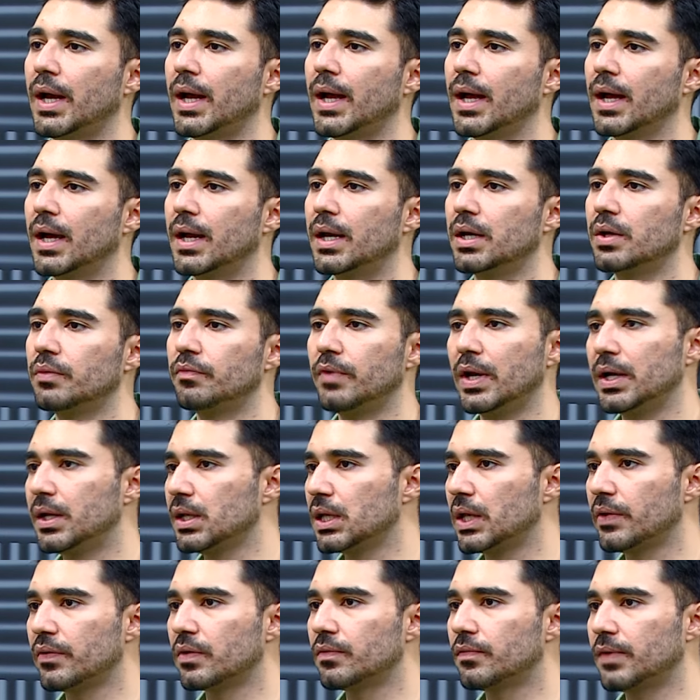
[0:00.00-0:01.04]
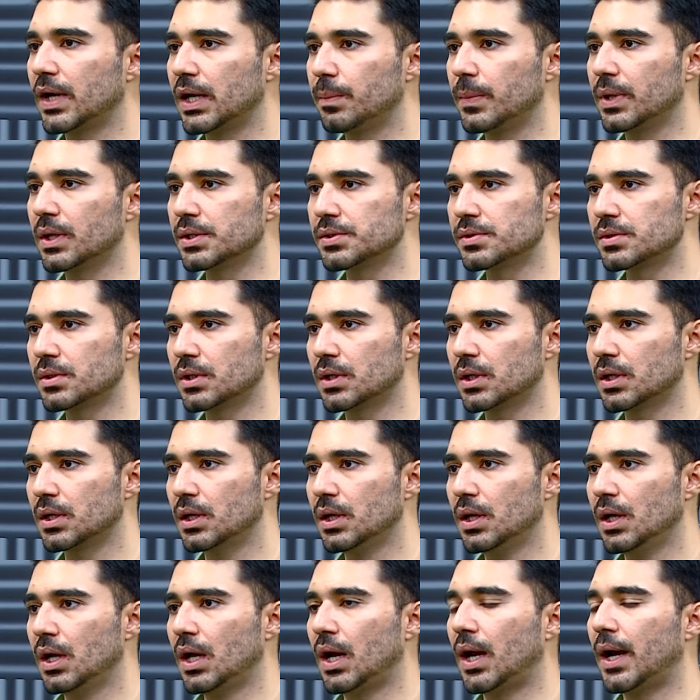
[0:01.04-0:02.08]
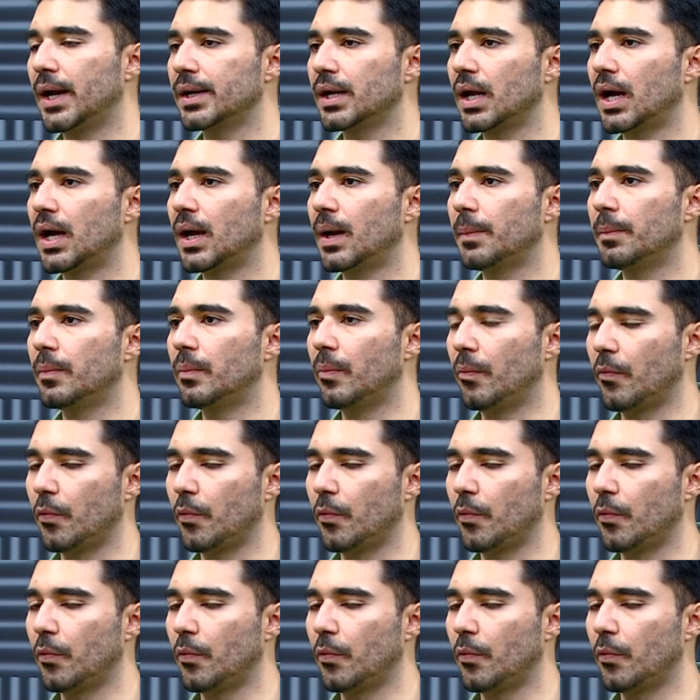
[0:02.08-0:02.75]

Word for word: and waiting even five minutes there. And I,